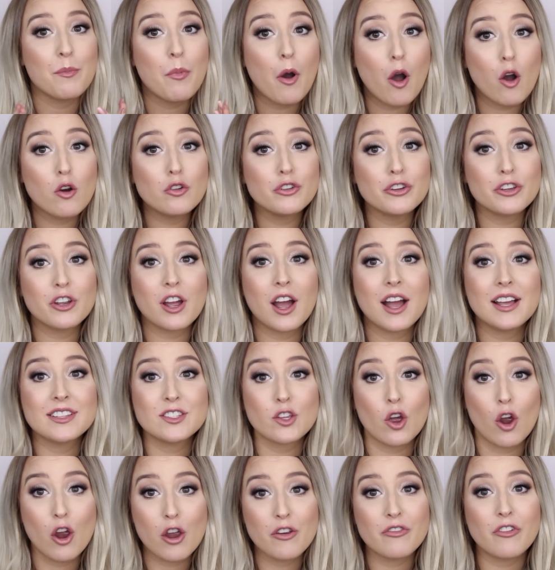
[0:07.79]
I polled you
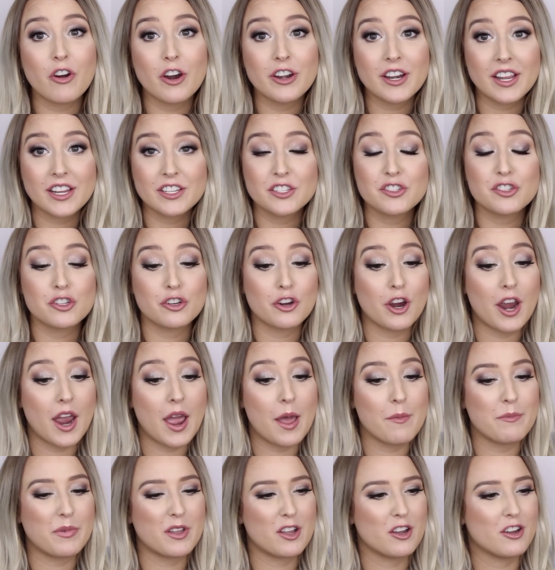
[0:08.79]
guys over on
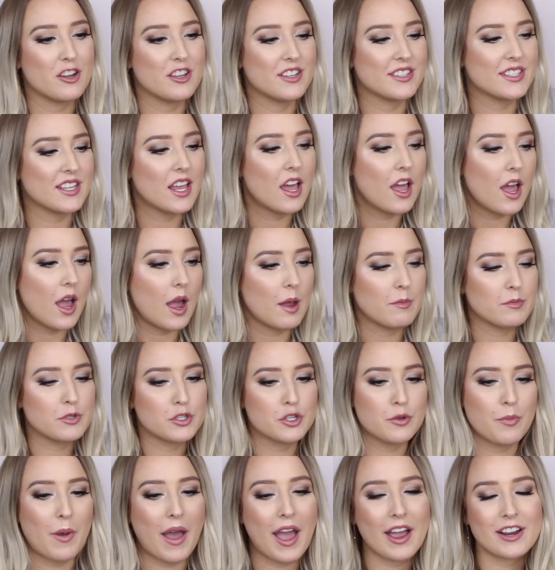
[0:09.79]
Instagram because I'm
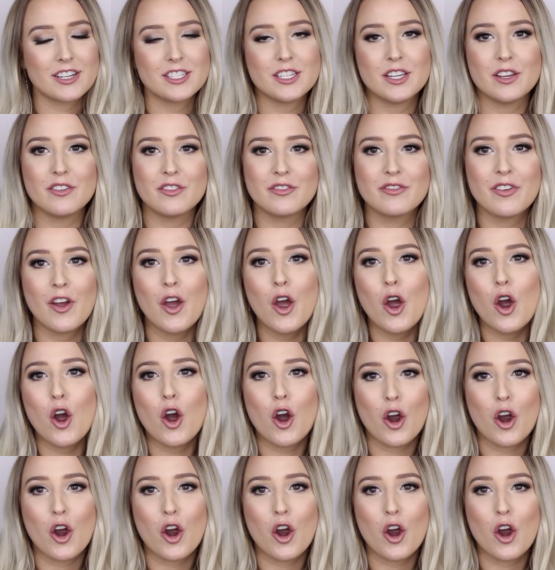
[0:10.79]
super active